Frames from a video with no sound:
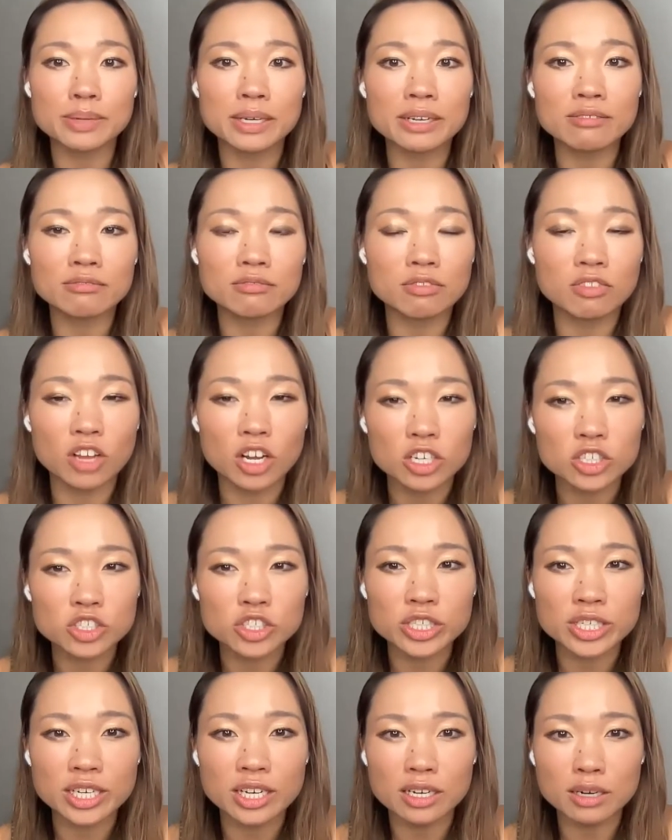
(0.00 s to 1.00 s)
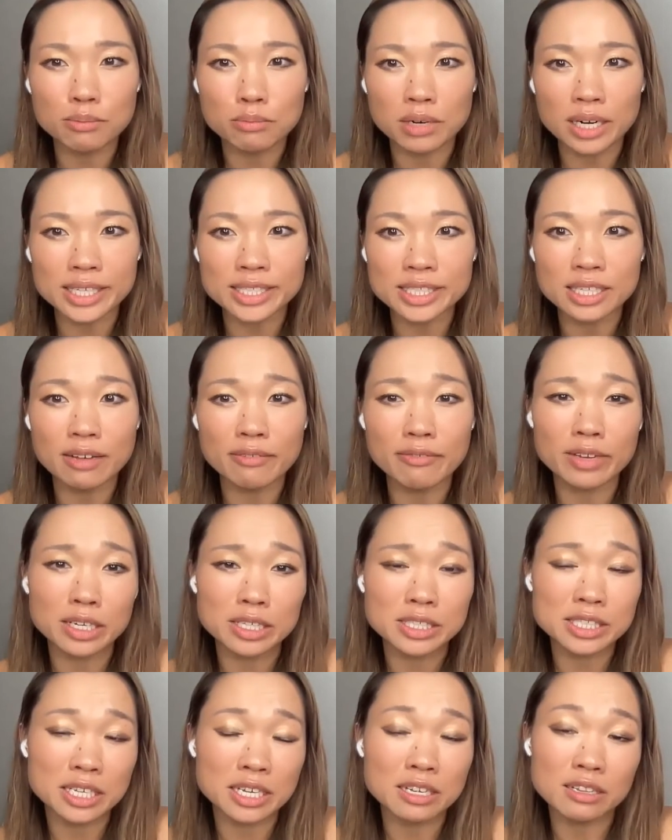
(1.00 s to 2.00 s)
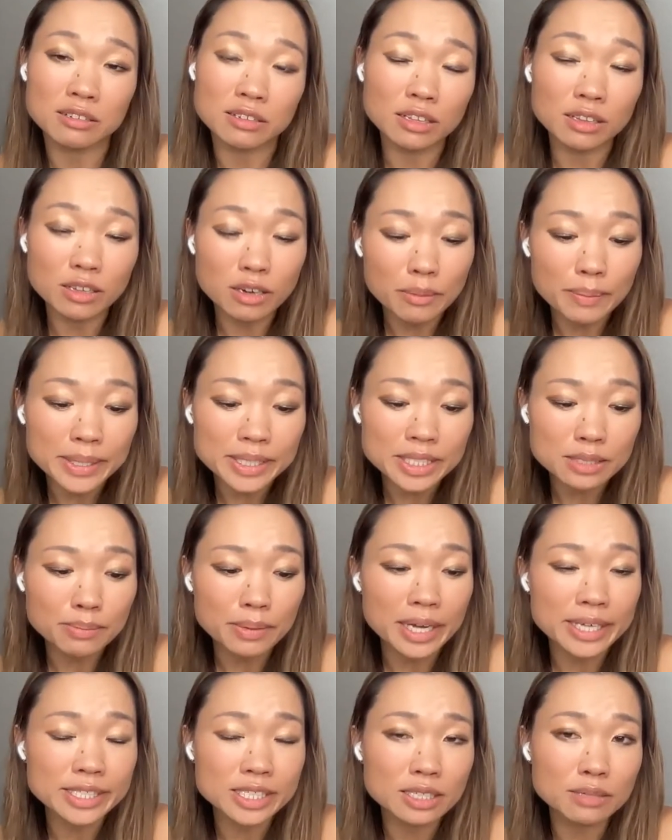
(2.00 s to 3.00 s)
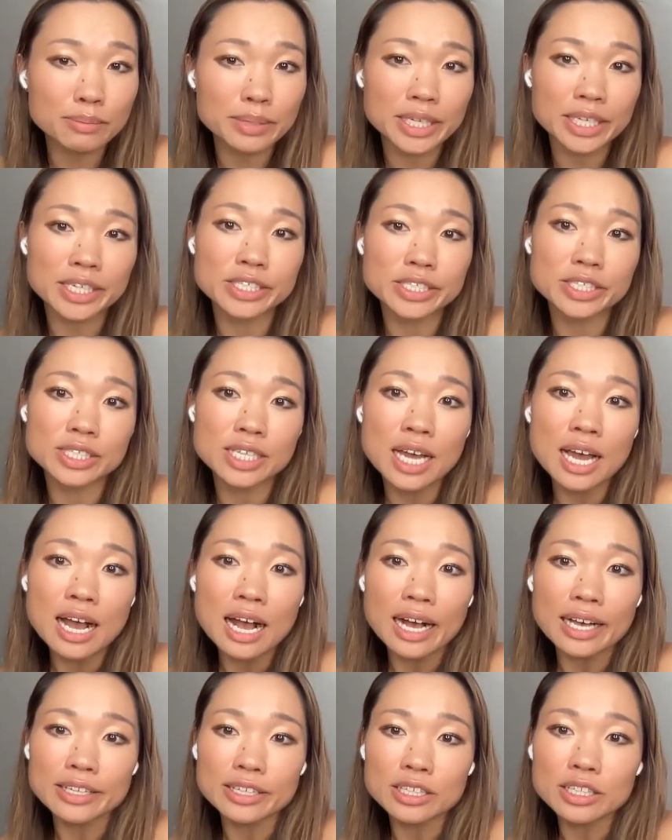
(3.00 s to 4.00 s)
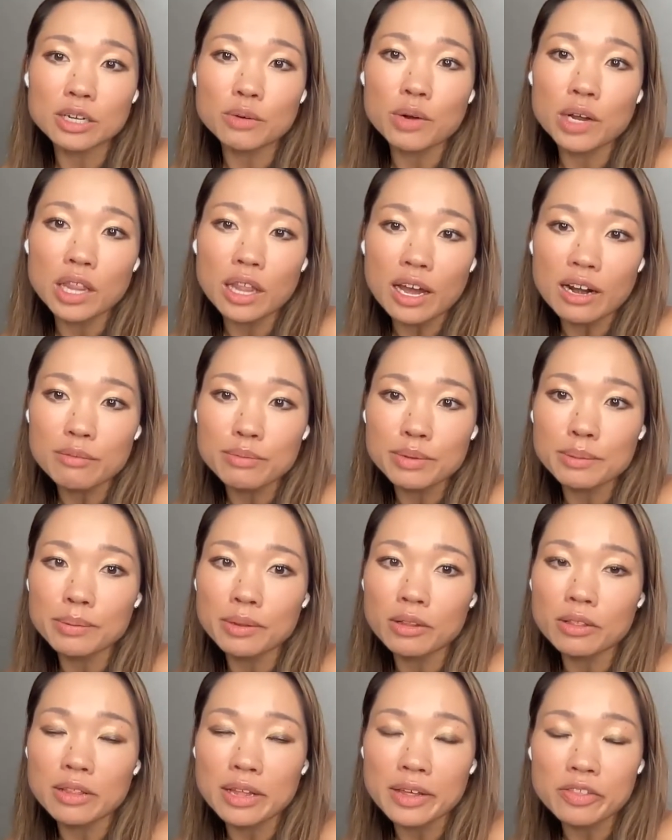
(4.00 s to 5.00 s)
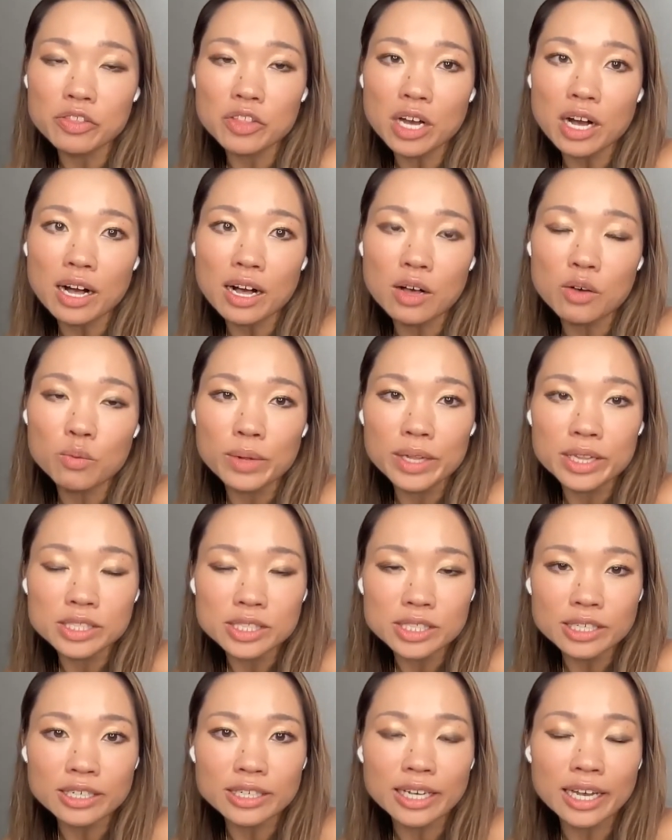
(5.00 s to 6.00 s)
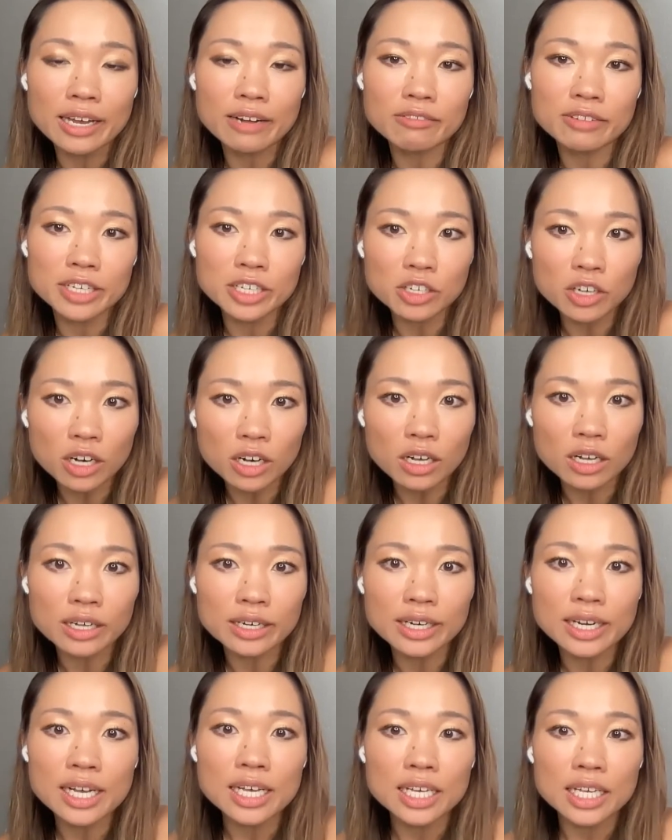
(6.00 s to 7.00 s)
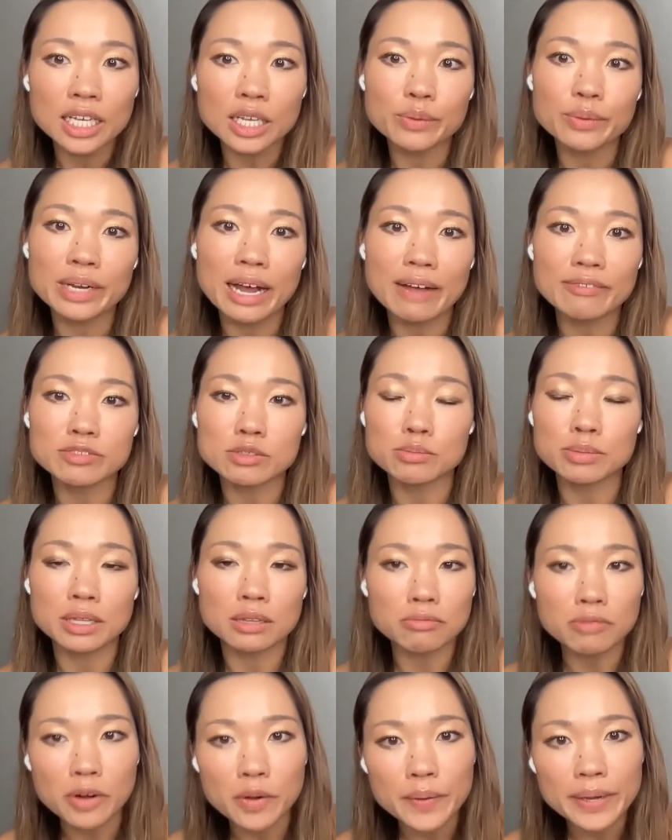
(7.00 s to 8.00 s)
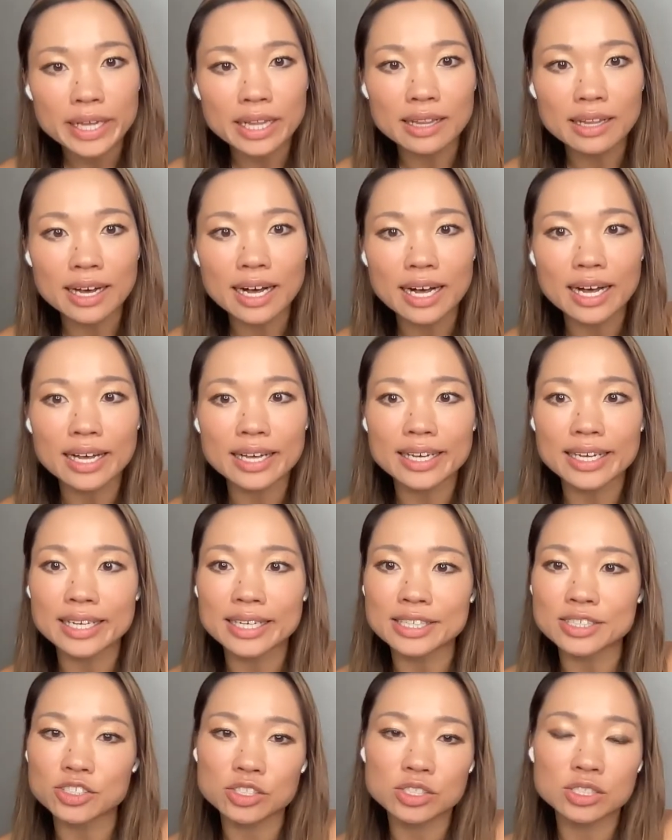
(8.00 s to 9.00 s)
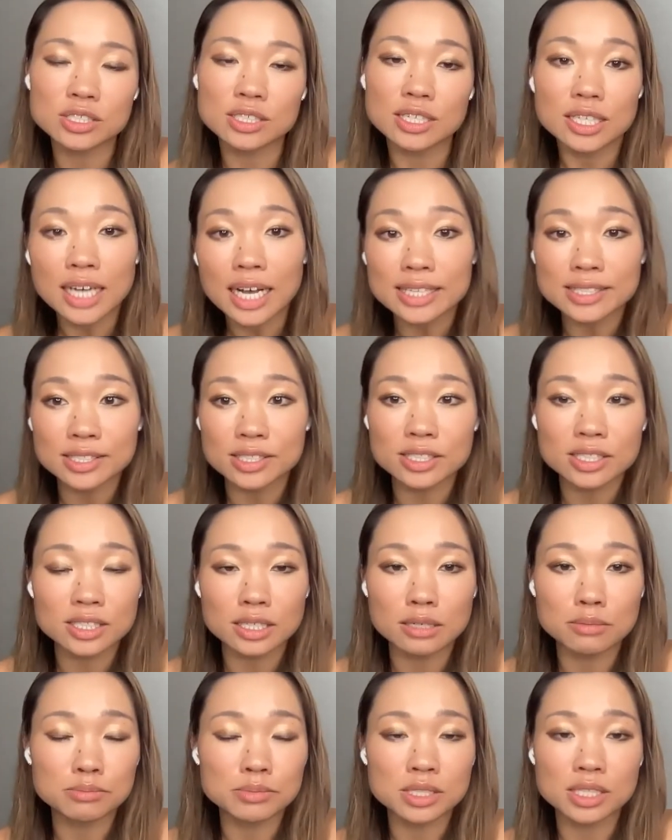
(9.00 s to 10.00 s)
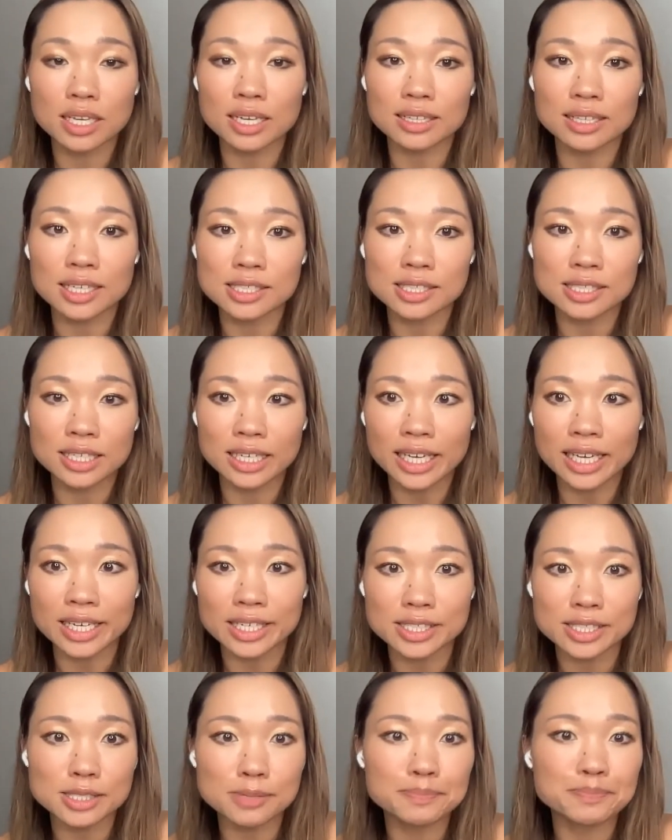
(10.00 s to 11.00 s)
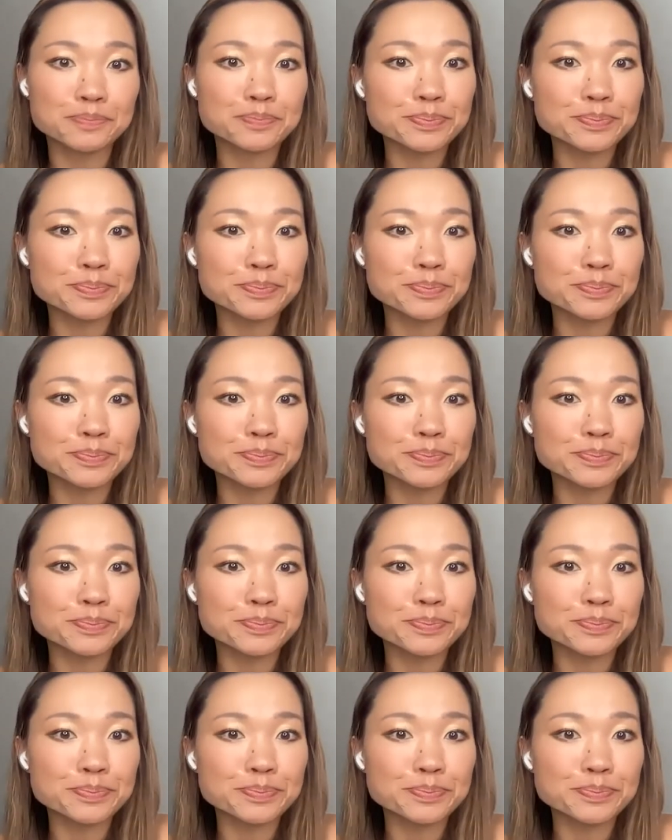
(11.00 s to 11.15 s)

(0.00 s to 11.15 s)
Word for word: been largely unimpressive. And it's a little bit surprising because I think there were a lot of people that thought with Derrick Henry gone, he would have to be throwing a lot. And it just hasn't seemed like that's the case.